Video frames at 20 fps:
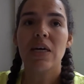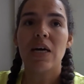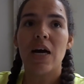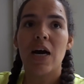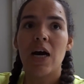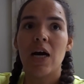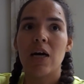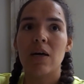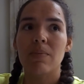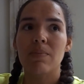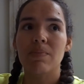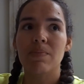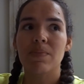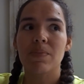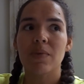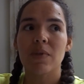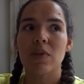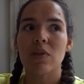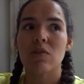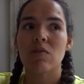
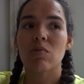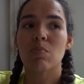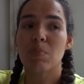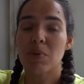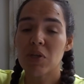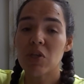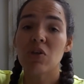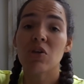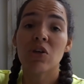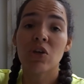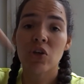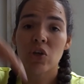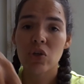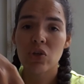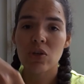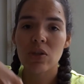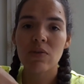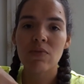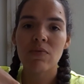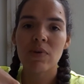But you can go
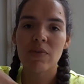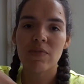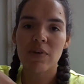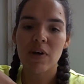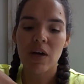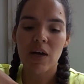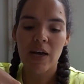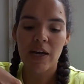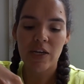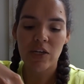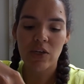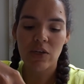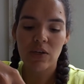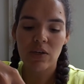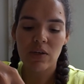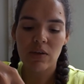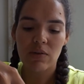to the river and